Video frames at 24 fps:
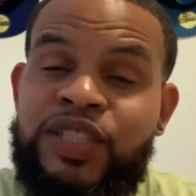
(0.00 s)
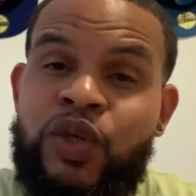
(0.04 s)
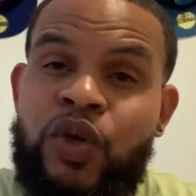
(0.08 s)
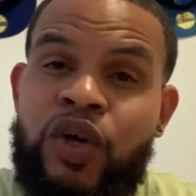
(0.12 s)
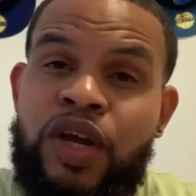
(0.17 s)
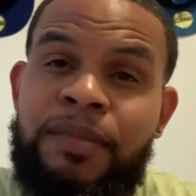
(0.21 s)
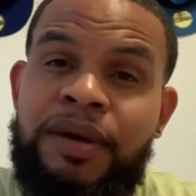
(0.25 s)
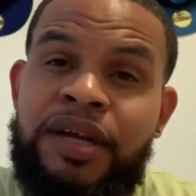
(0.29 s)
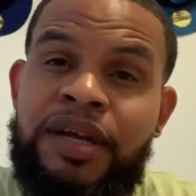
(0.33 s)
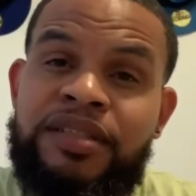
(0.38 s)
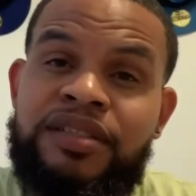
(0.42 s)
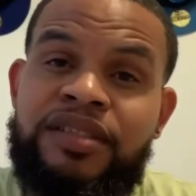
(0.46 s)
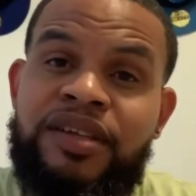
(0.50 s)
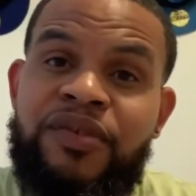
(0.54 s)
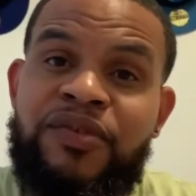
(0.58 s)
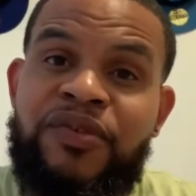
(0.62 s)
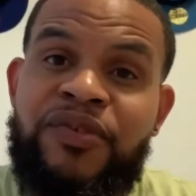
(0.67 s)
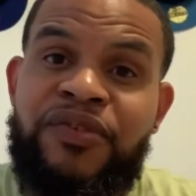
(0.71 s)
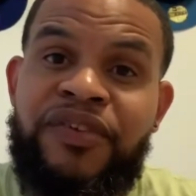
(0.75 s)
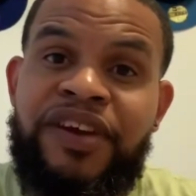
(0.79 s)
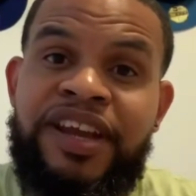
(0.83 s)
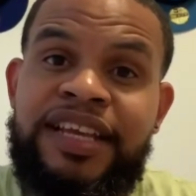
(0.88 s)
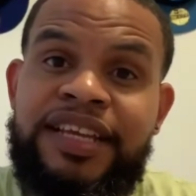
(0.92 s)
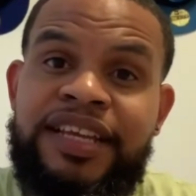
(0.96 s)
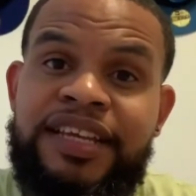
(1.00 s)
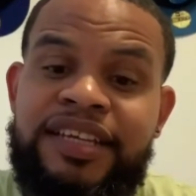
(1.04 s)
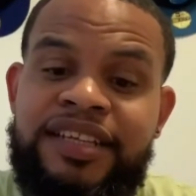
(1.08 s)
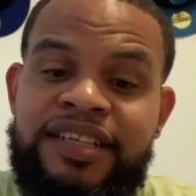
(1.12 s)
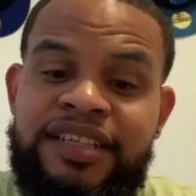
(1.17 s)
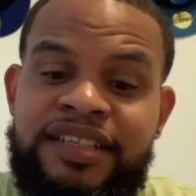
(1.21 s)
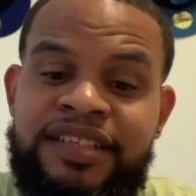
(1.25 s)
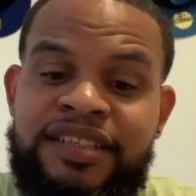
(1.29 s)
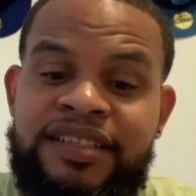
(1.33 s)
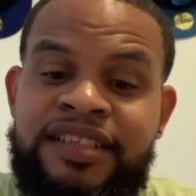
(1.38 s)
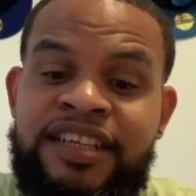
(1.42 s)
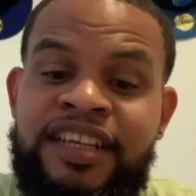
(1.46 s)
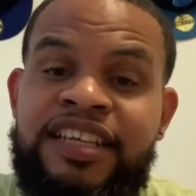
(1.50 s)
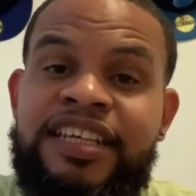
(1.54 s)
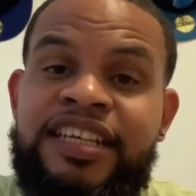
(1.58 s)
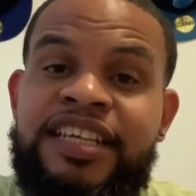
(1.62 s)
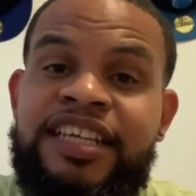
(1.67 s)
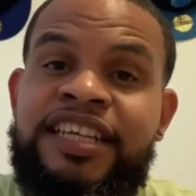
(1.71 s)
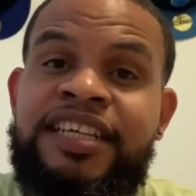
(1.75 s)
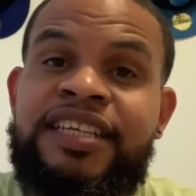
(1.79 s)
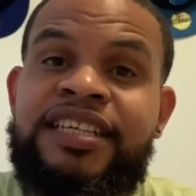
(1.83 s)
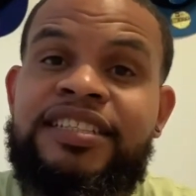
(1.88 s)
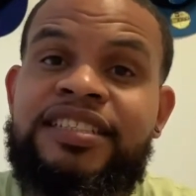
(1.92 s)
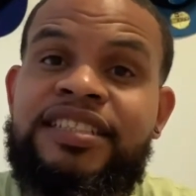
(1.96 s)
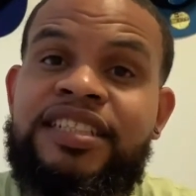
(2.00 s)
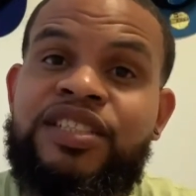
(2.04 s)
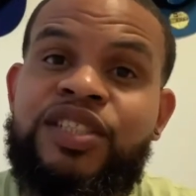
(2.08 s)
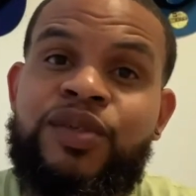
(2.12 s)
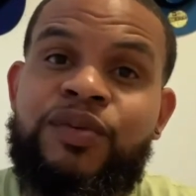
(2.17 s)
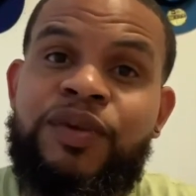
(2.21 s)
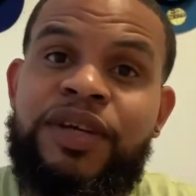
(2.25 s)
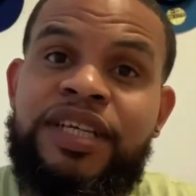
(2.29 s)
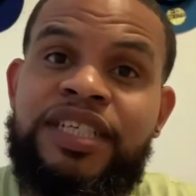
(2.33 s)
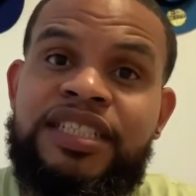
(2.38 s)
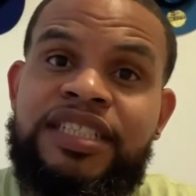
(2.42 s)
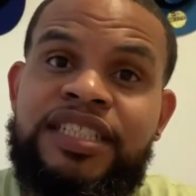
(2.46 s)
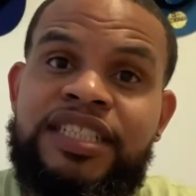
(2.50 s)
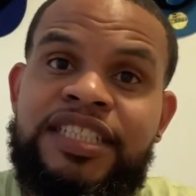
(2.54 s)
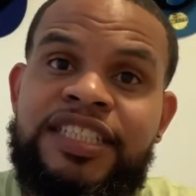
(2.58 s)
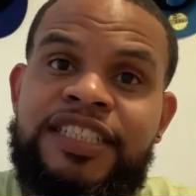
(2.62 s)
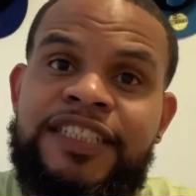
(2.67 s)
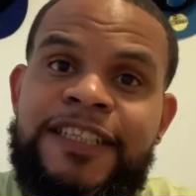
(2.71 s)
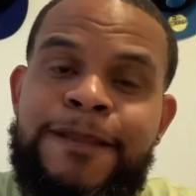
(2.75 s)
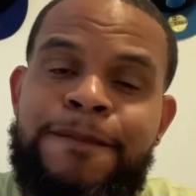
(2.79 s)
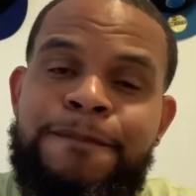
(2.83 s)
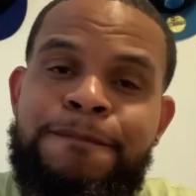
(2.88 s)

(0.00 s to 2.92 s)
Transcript: talk about the Frank Ntilikina situation.